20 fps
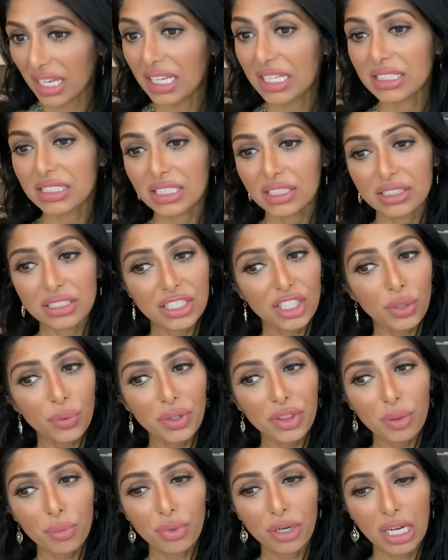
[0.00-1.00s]
To deal with
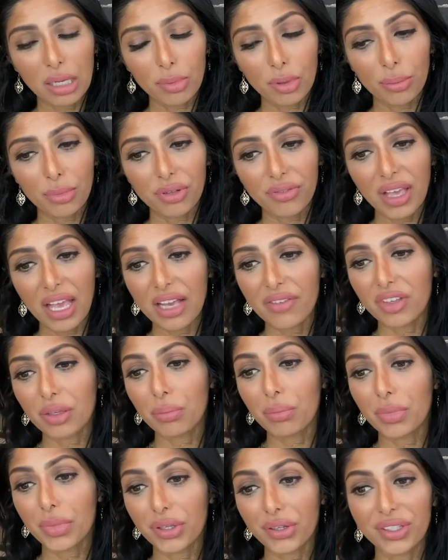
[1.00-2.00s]
the problem of
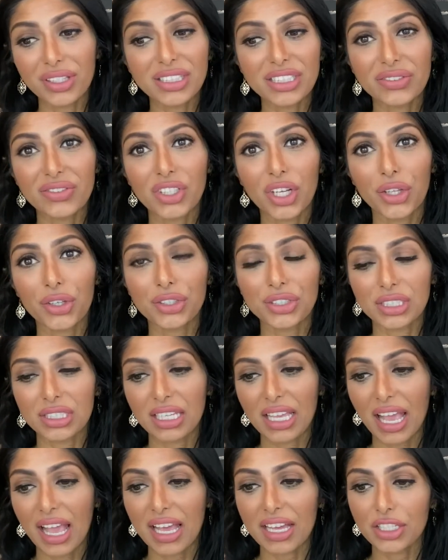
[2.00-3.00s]
having millions of dollars in
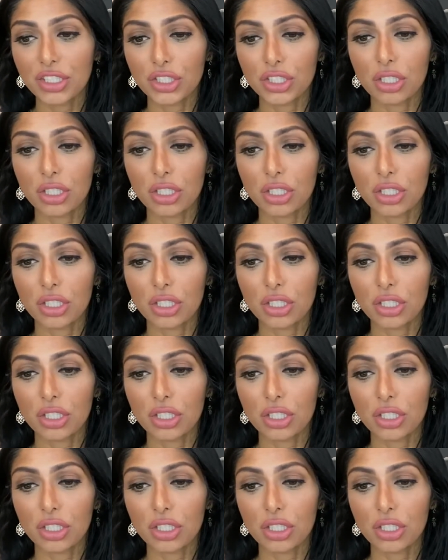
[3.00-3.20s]
cash